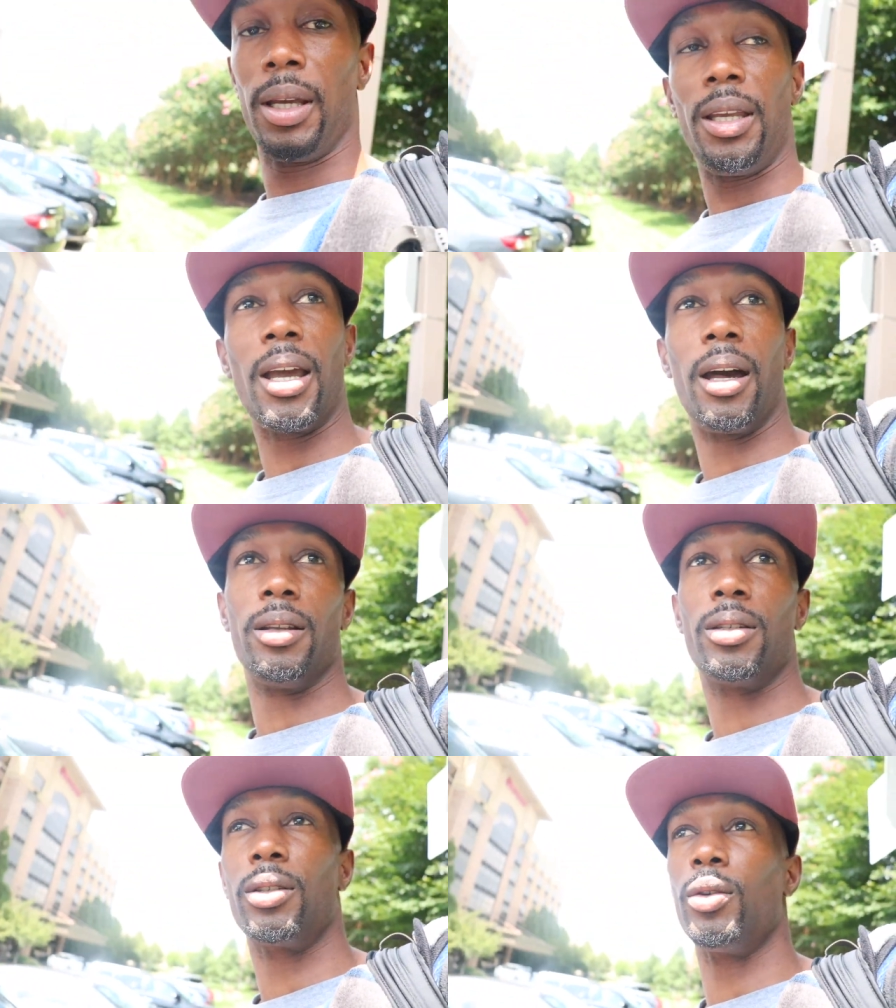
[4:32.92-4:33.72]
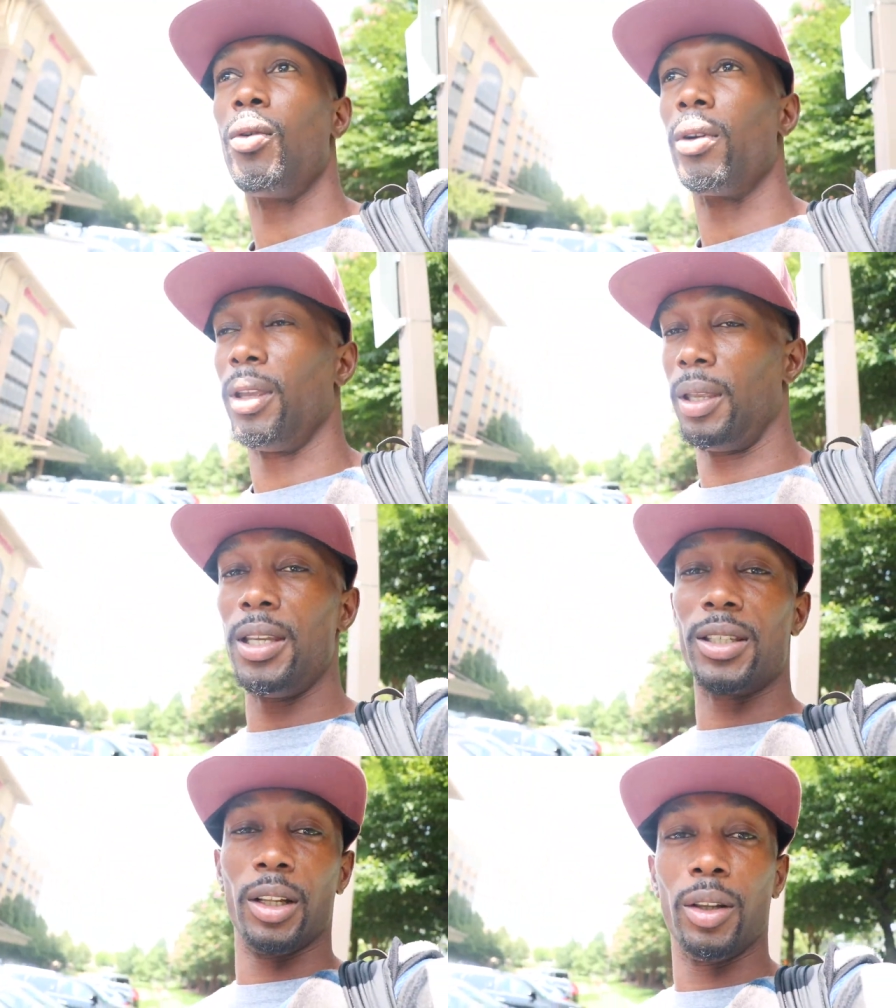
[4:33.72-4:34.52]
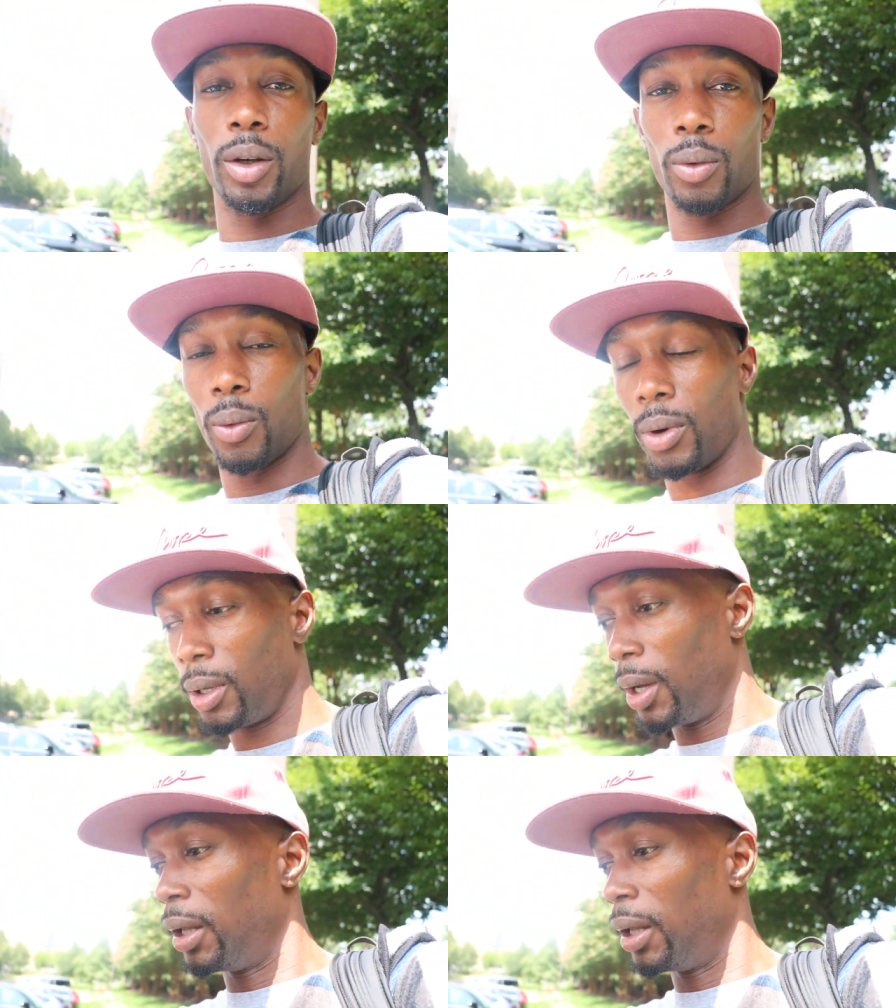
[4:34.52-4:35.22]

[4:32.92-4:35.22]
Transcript: he got a story and he's the little one,